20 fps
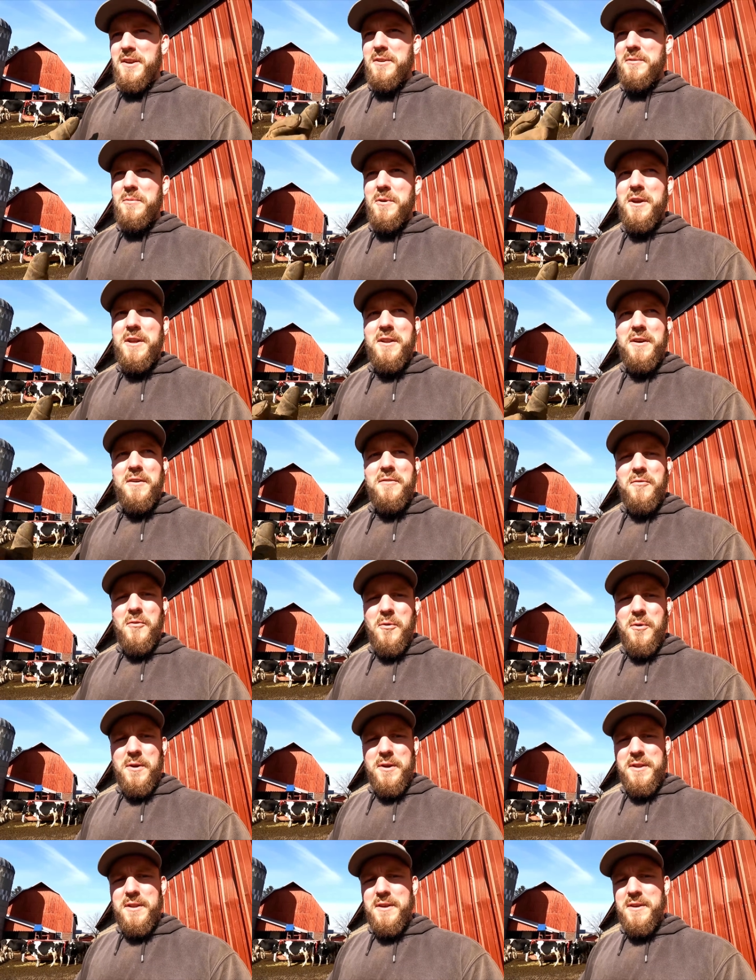a good way to
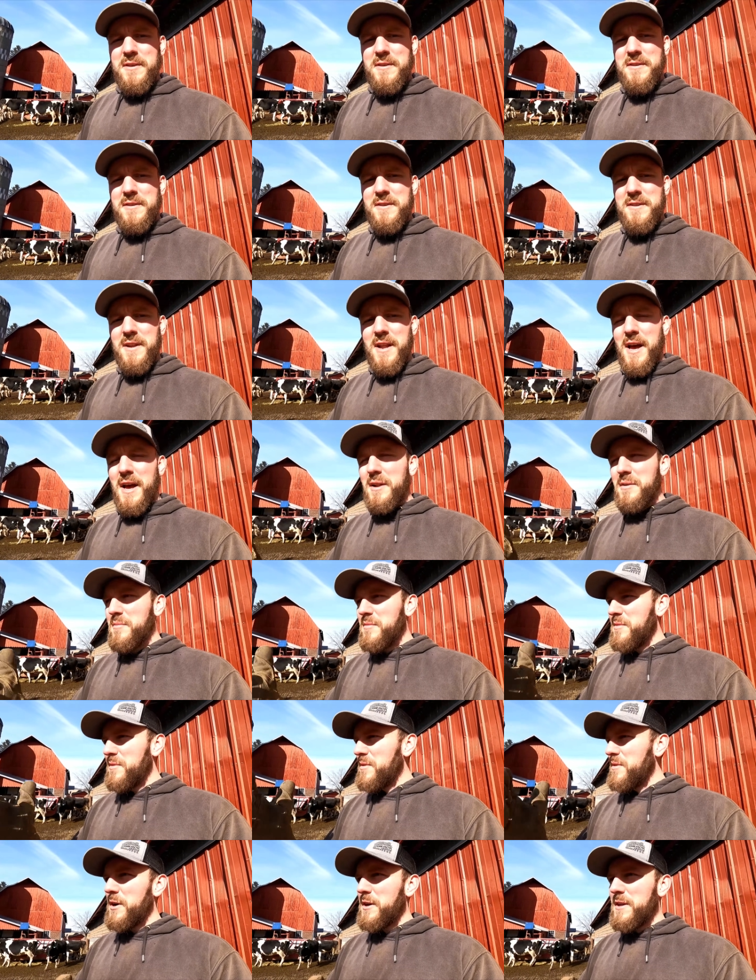avoid not
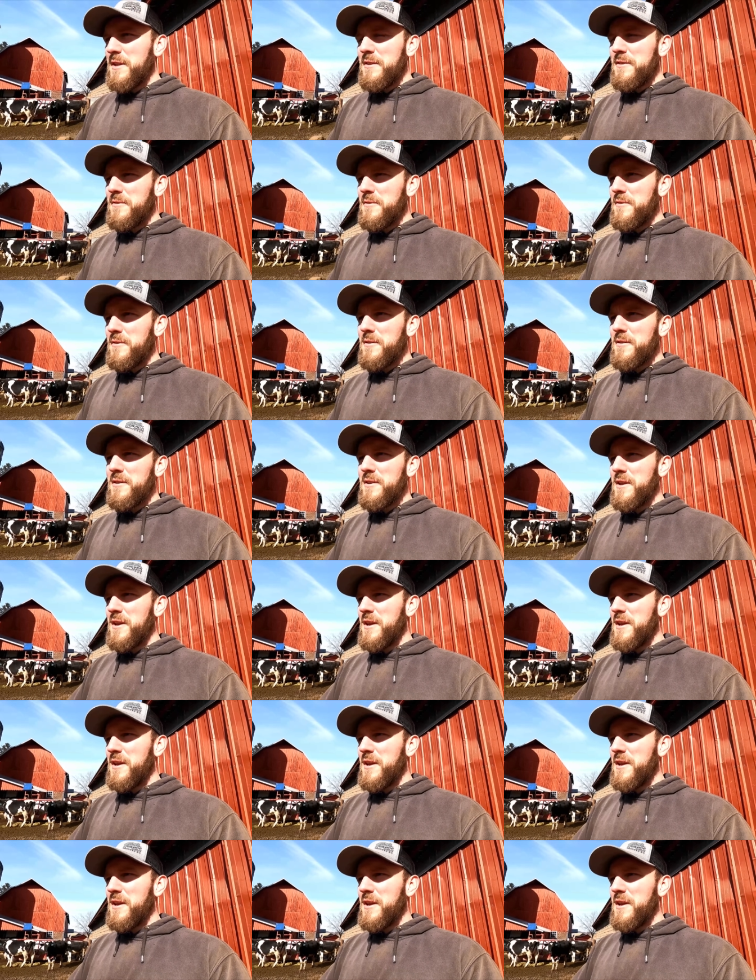bucketing her